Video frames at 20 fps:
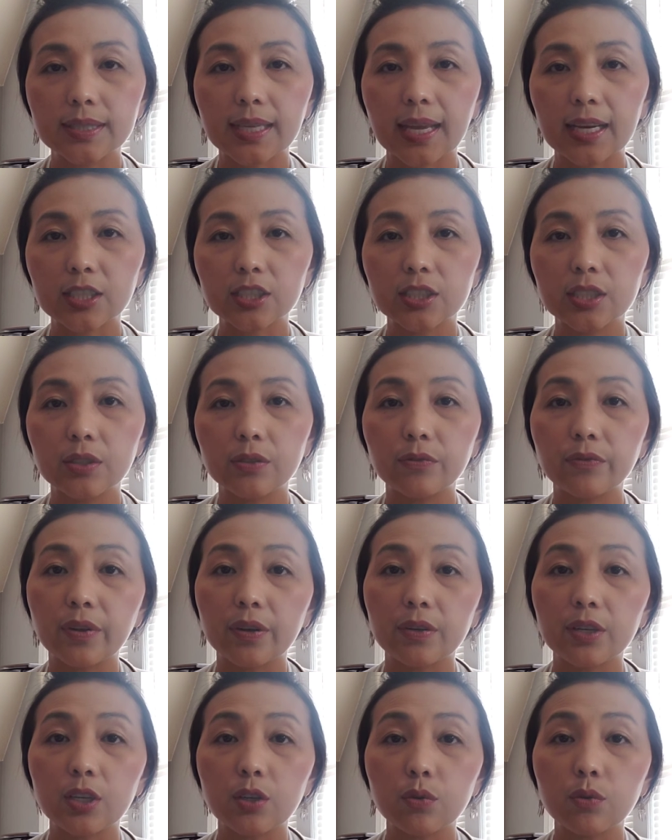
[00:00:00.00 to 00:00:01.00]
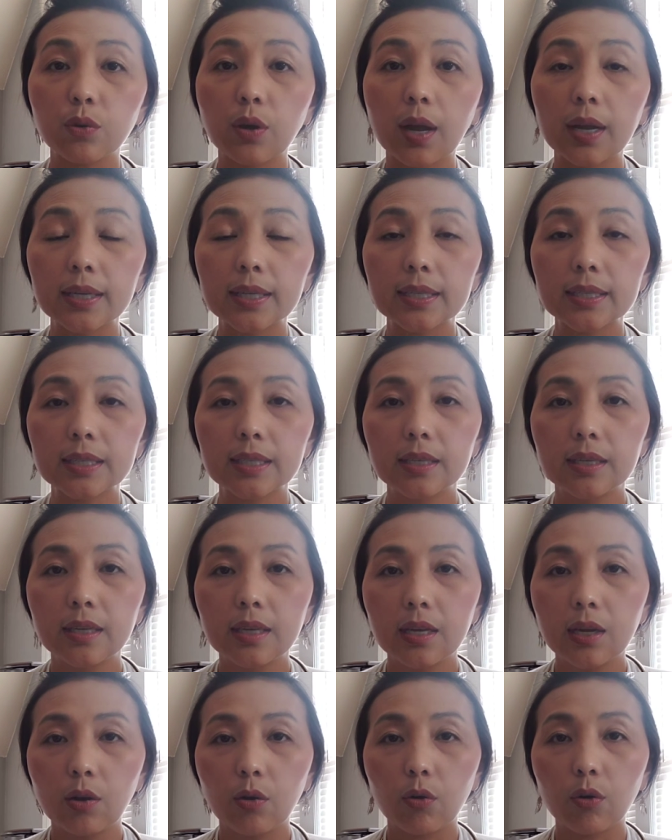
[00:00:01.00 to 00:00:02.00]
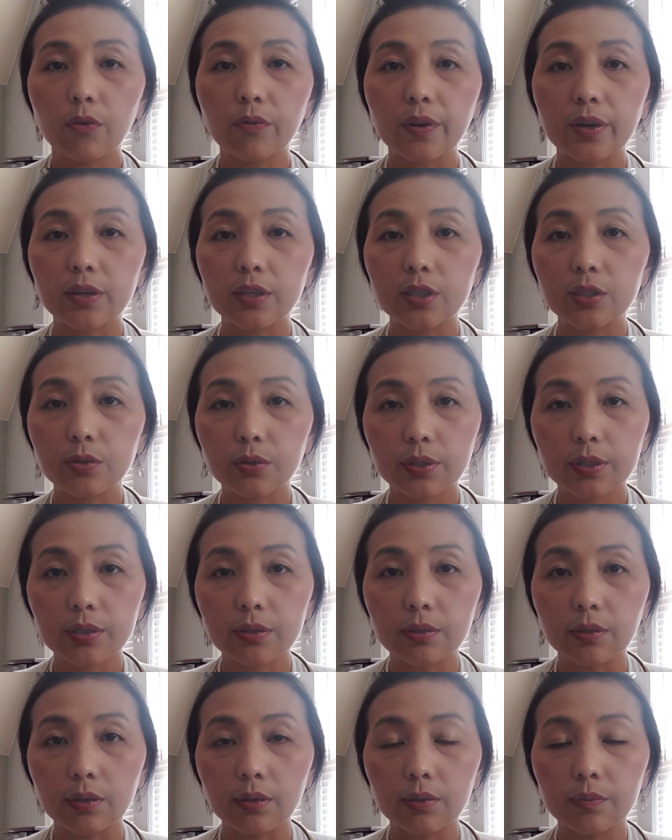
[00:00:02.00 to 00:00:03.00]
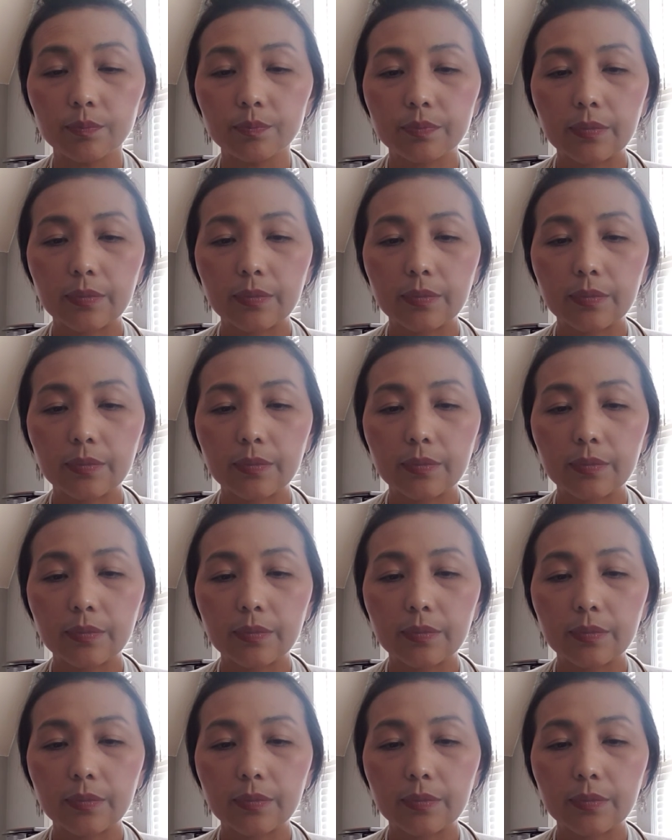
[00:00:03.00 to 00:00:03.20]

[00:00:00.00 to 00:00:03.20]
actually very chronic or very critical,